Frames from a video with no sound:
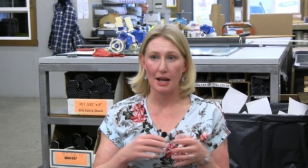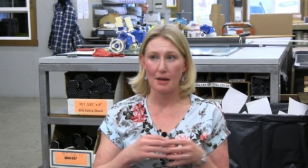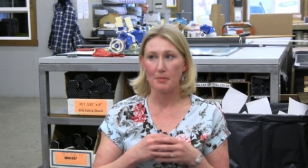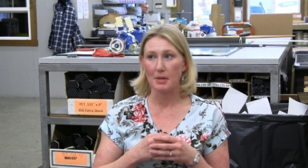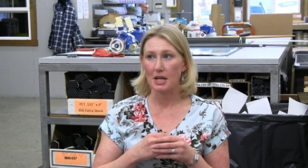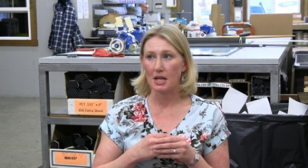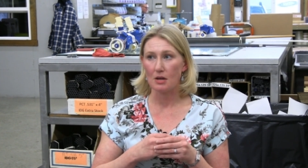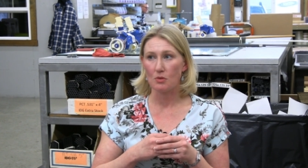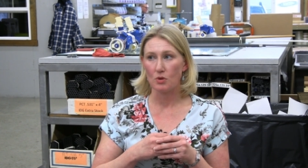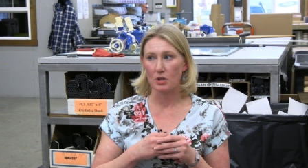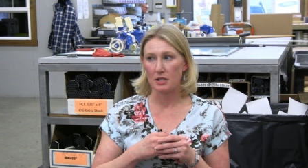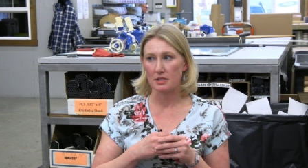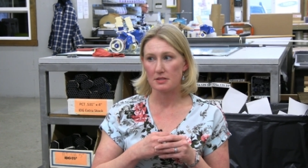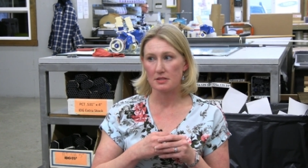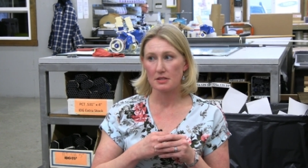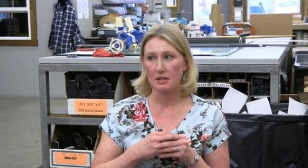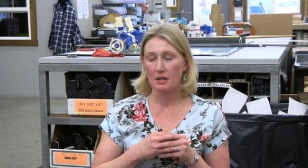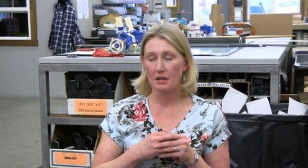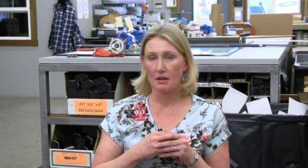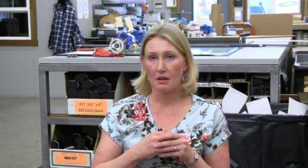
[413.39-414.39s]
I mean, it was
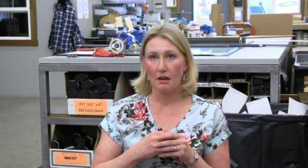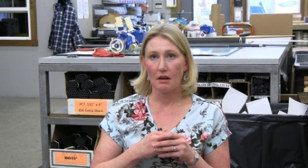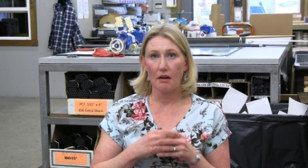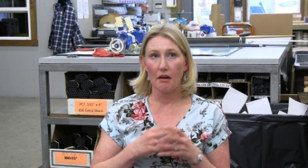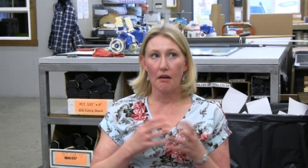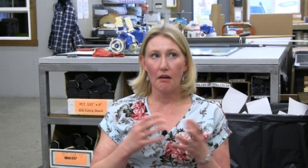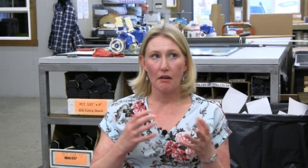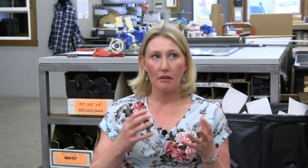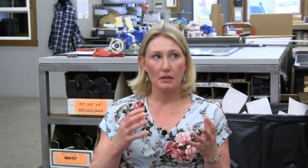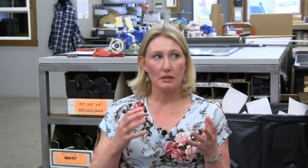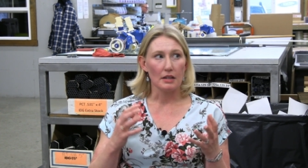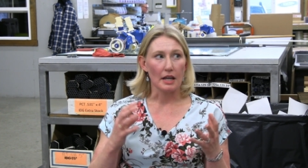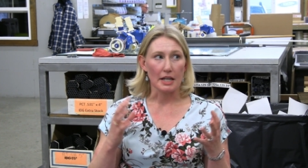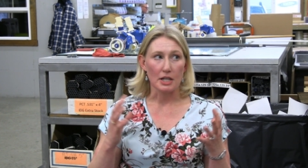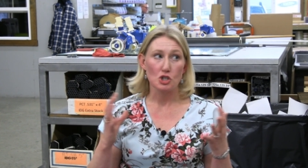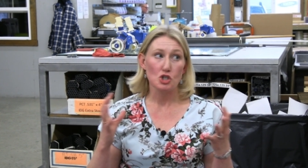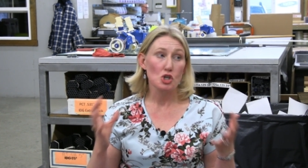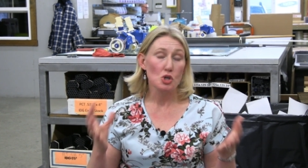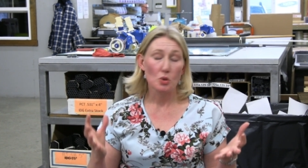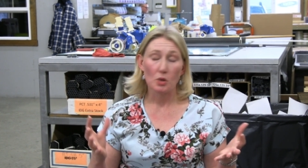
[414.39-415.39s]
like
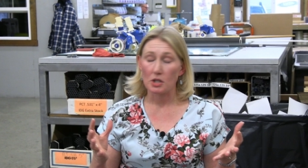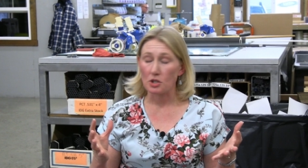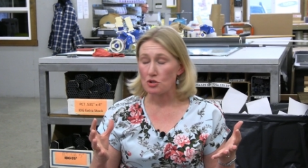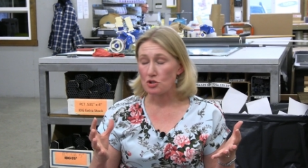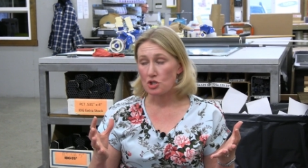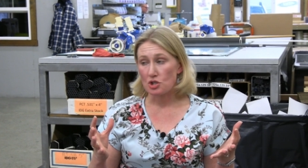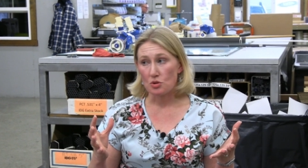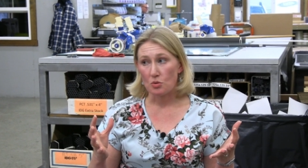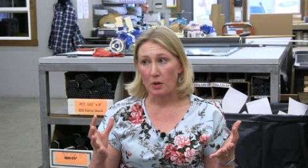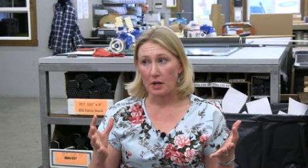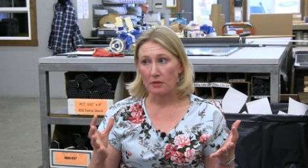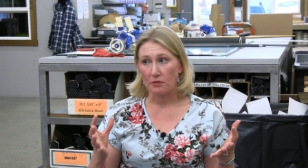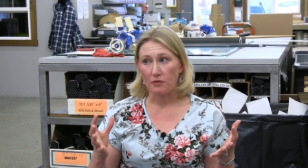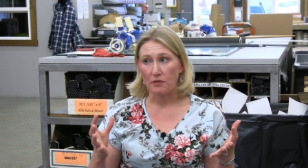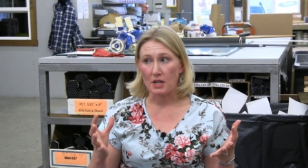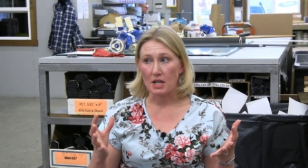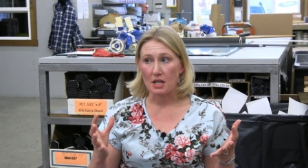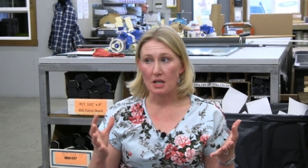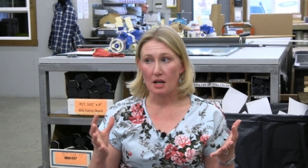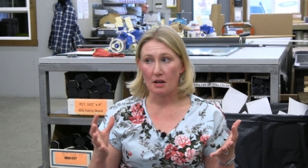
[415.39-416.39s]
200 square
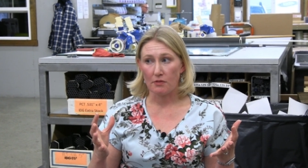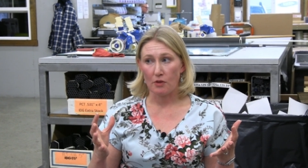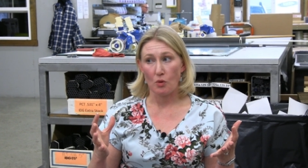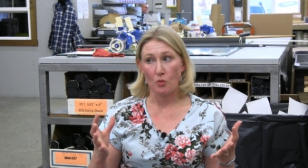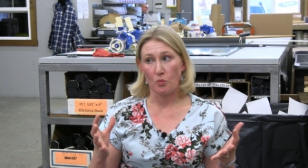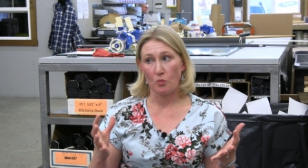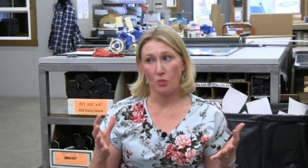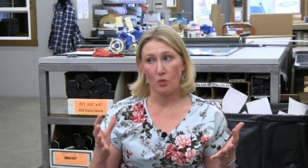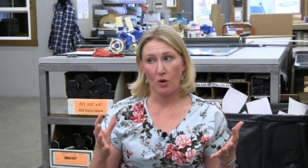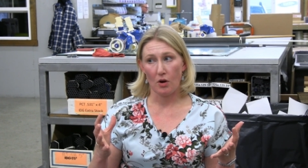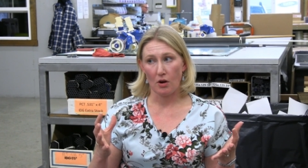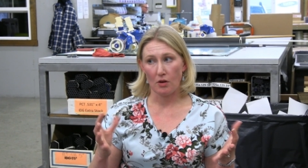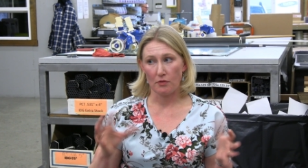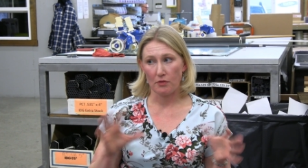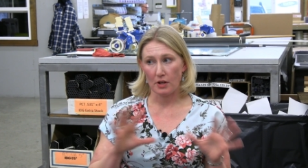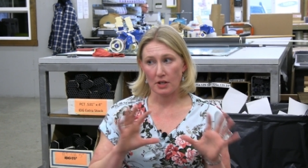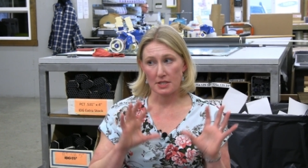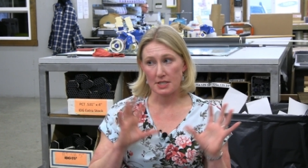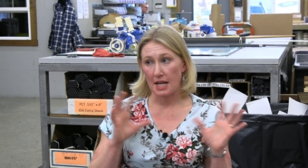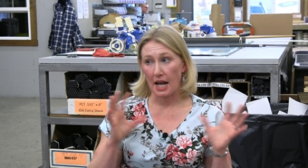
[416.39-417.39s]
feet of
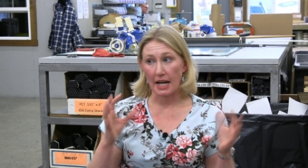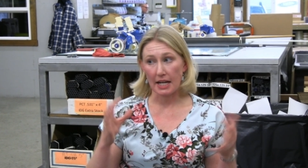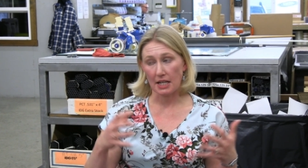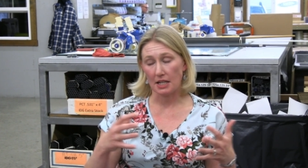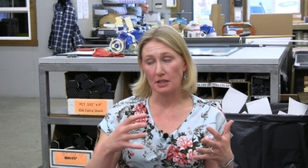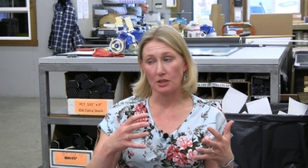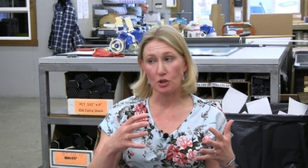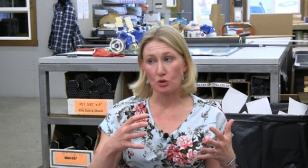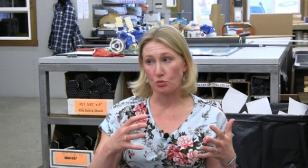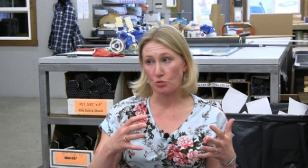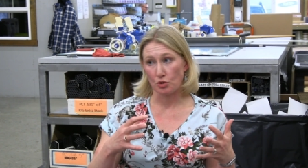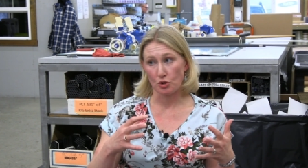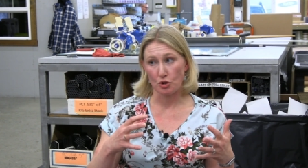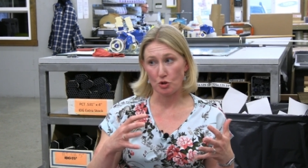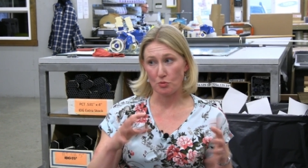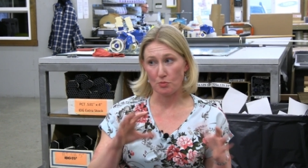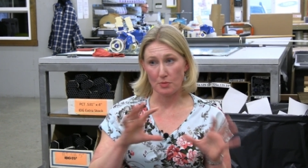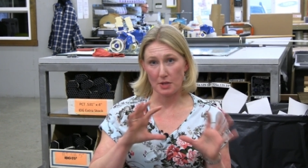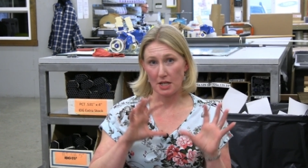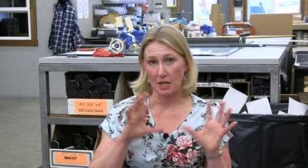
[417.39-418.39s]
a tiny little
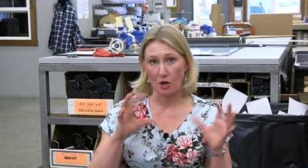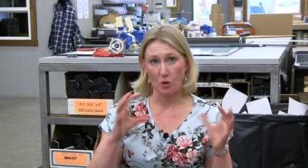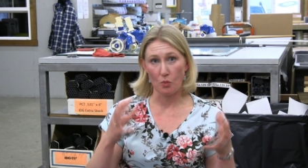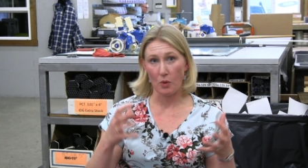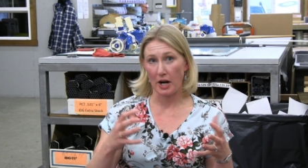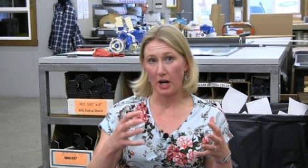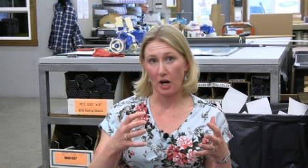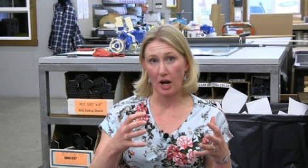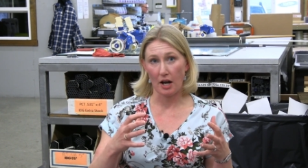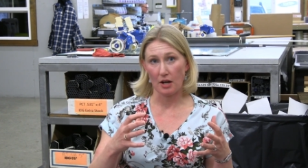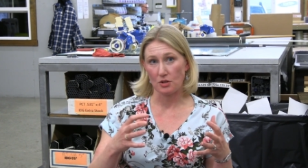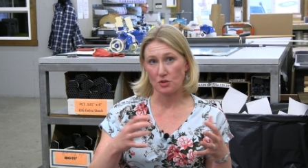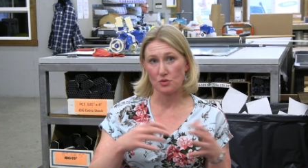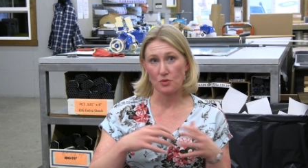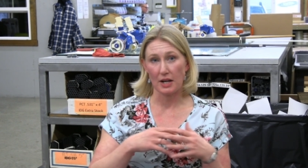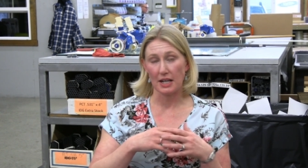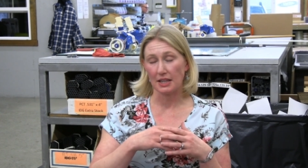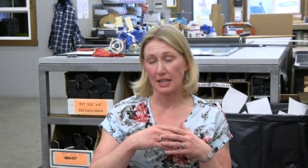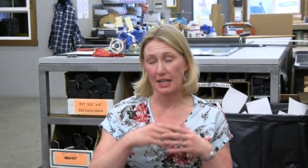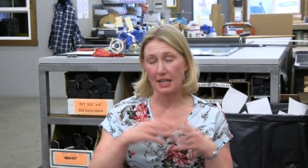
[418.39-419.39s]
room in a warehouse,
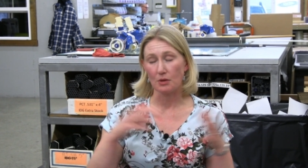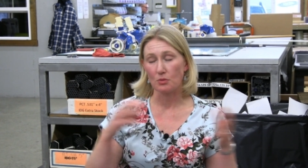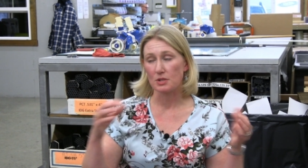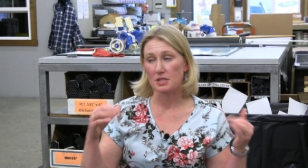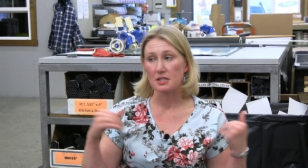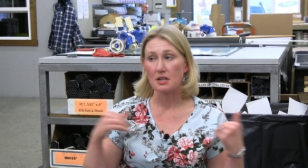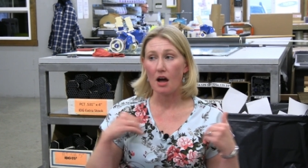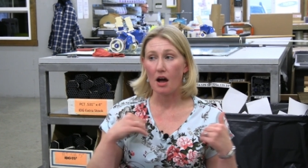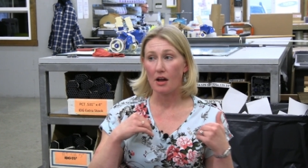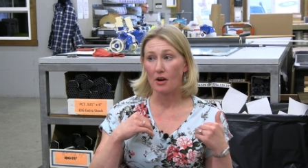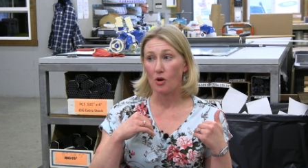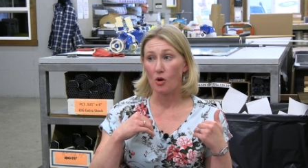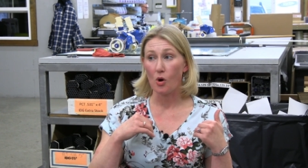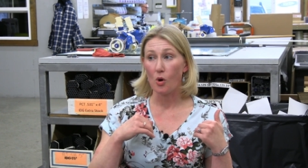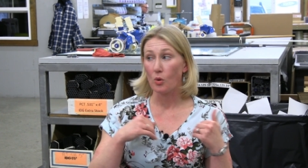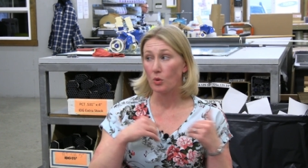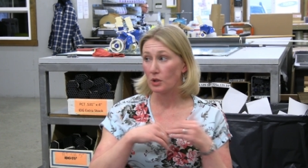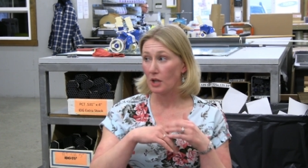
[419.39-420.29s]
right? Like, it was not a whole